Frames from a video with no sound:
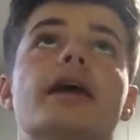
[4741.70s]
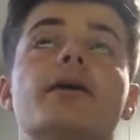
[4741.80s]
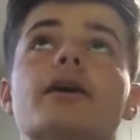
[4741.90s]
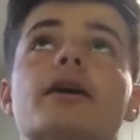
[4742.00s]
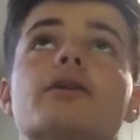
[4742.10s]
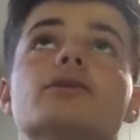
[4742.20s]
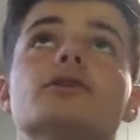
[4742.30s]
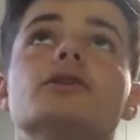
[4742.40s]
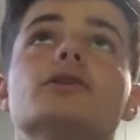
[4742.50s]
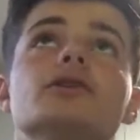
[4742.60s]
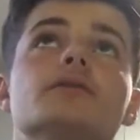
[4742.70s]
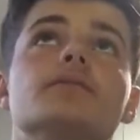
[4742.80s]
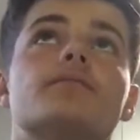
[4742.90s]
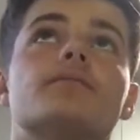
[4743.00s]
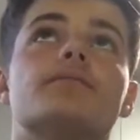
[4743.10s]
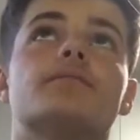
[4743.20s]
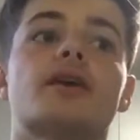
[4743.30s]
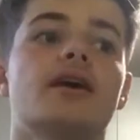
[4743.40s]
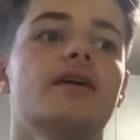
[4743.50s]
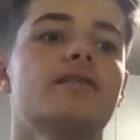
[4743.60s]
Here we go.
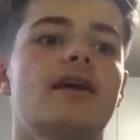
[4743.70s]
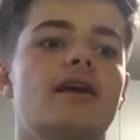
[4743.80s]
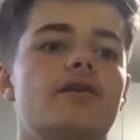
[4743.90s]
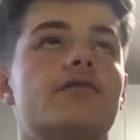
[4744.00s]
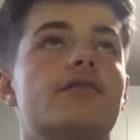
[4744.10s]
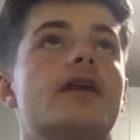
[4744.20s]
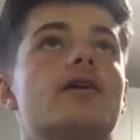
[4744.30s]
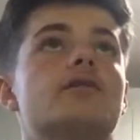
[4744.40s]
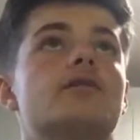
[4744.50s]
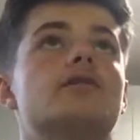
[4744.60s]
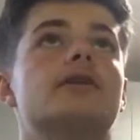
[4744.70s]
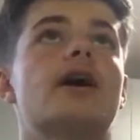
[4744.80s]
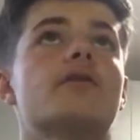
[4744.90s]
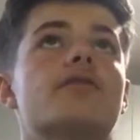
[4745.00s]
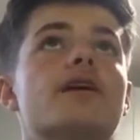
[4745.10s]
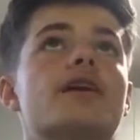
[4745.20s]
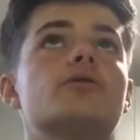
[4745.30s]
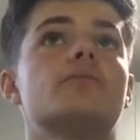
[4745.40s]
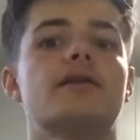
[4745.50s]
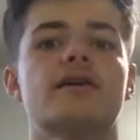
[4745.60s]
Here's Nelson now. Now
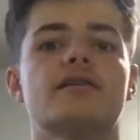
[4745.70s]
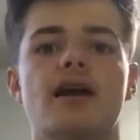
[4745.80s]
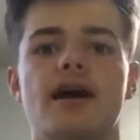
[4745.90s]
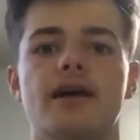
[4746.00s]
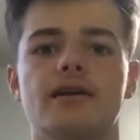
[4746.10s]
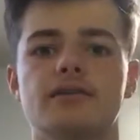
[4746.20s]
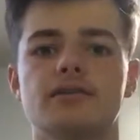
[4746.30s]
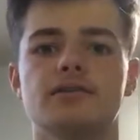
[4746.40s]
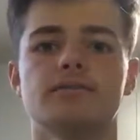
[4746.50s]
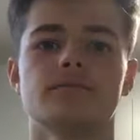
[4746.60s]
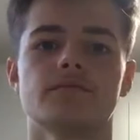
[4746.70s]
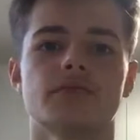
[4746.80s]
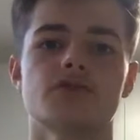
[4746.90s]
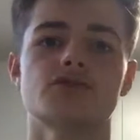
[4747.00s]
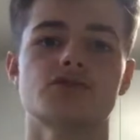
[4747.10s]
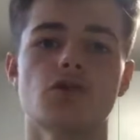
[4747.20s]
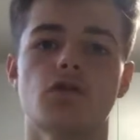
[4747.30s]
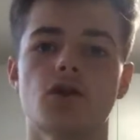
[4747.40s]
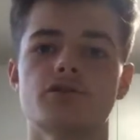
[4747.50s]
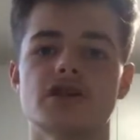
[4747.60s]
Nathaniel Mendez-Laing. So
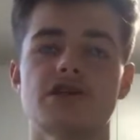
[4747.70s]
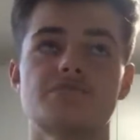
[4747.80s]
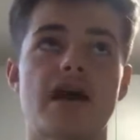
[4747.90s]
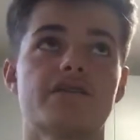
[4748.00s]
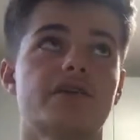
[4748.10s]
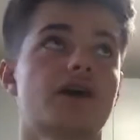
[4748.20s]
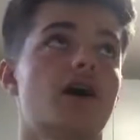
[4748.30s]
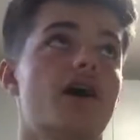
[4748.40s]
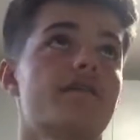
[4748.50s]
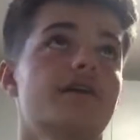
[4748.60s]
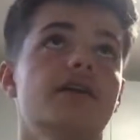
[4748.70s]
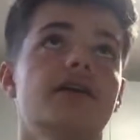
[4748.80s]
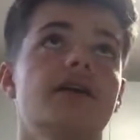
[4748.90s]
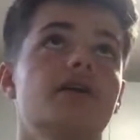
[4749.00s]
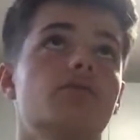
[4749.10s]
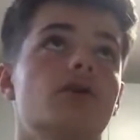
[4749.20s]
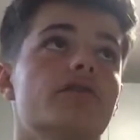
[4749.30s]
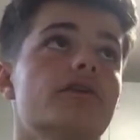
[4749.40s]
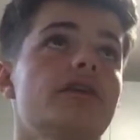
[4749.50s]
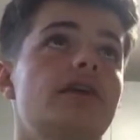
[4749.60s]
close, says Ben, for Cardiff. Indeed it
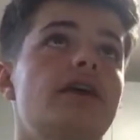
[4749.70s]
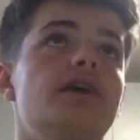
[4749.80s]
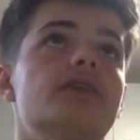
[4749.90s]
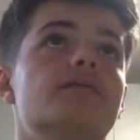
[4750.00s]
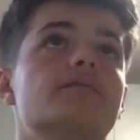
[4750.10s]
was, indeed.